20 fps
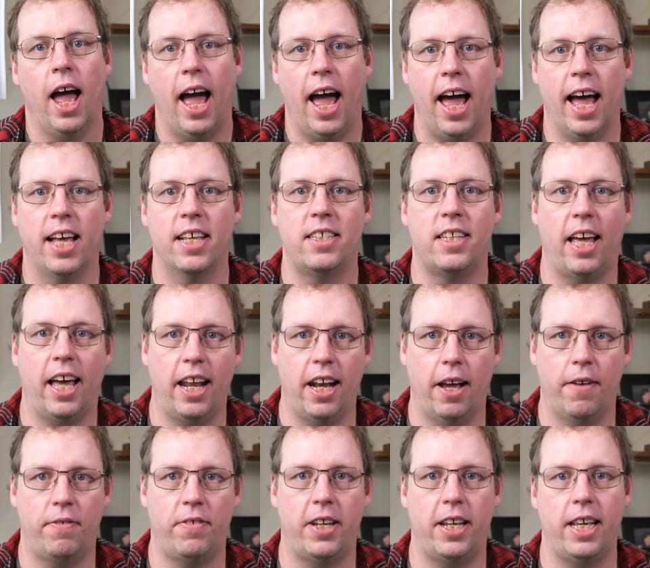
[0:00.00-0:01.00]
as
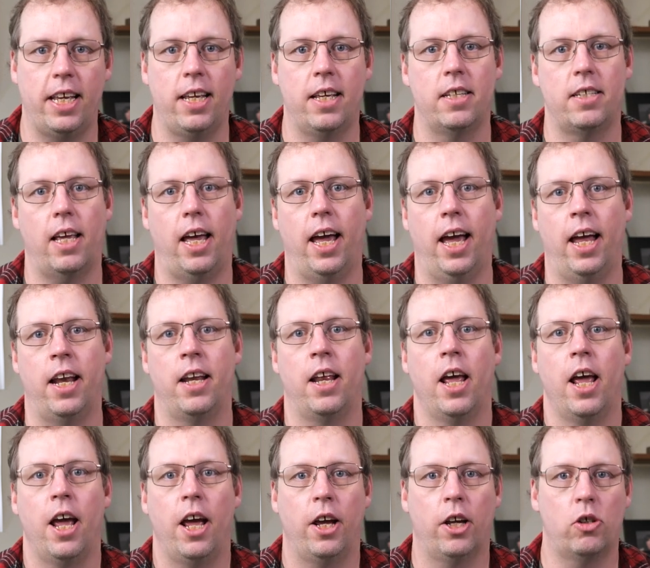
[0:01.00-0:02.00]
NFTs and
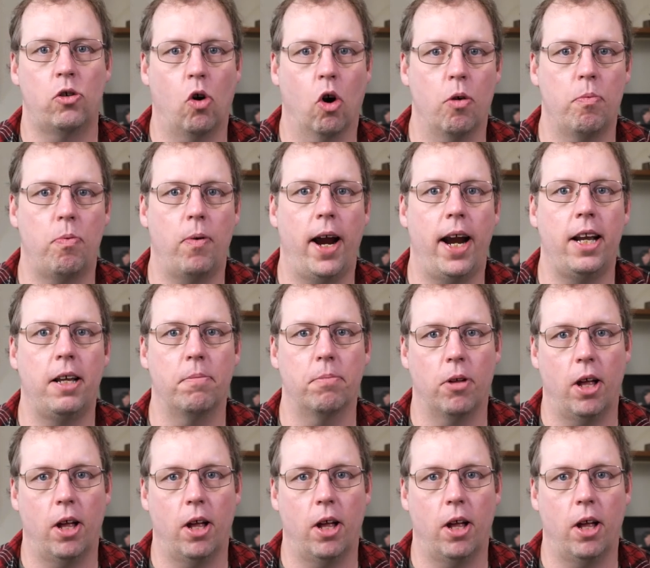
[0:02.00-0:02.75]
incorporating